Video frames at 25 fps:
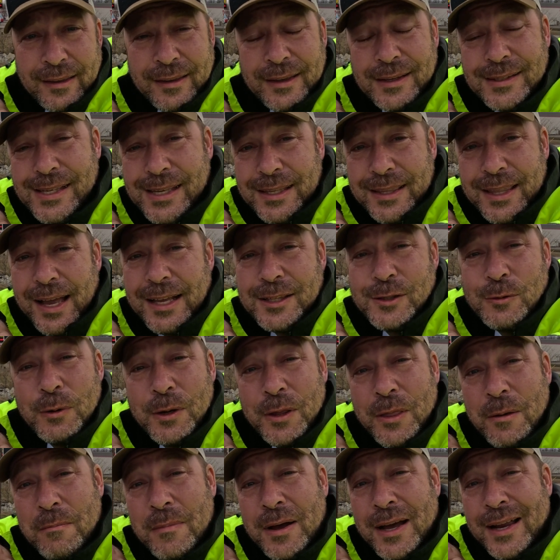I said, that's
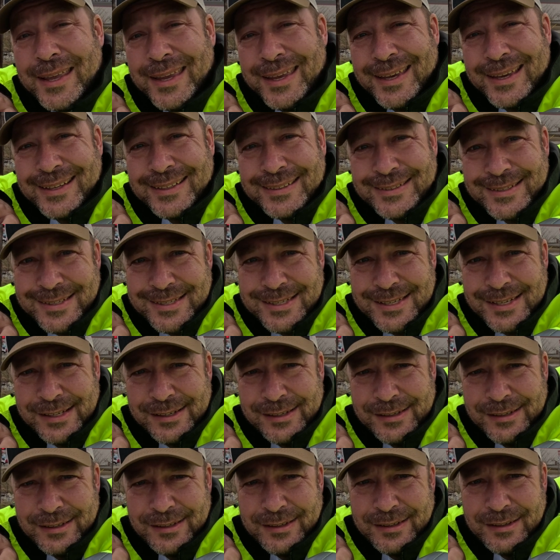where the money is.
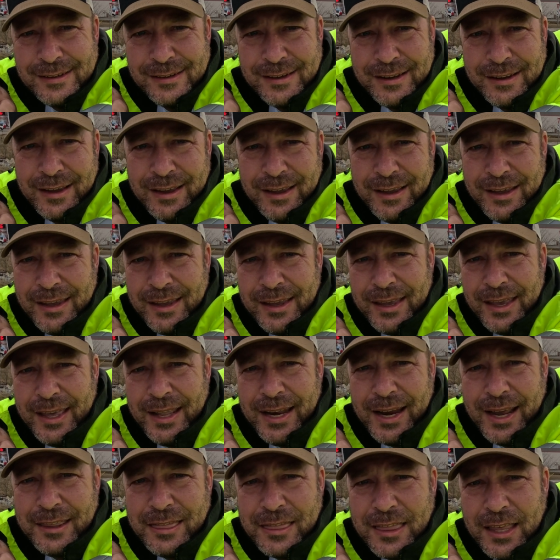
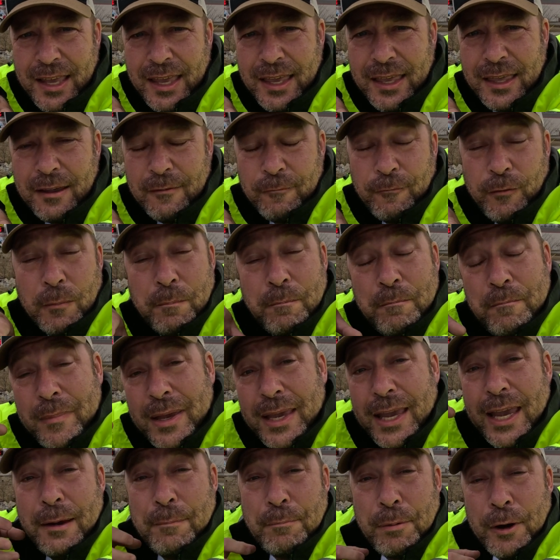And I think for
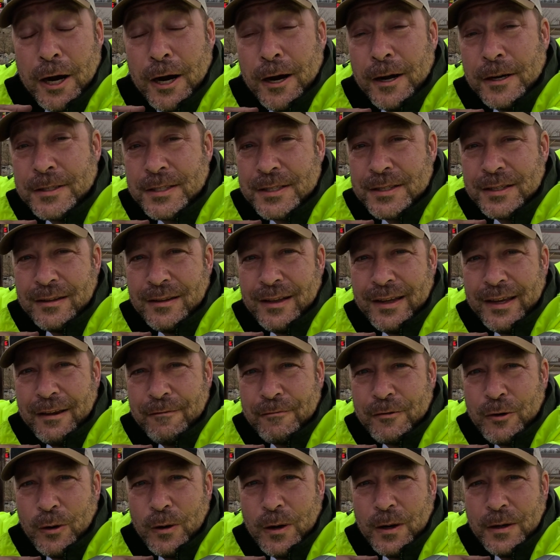me personally,
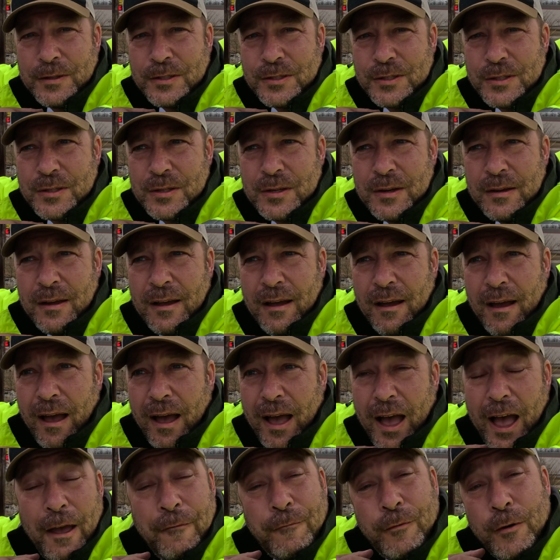of course,
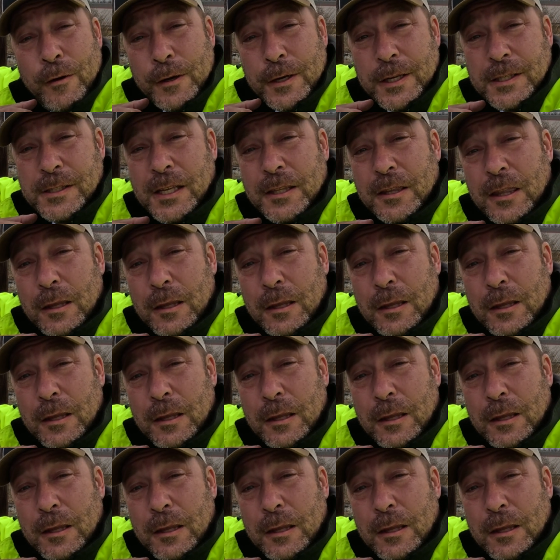I focus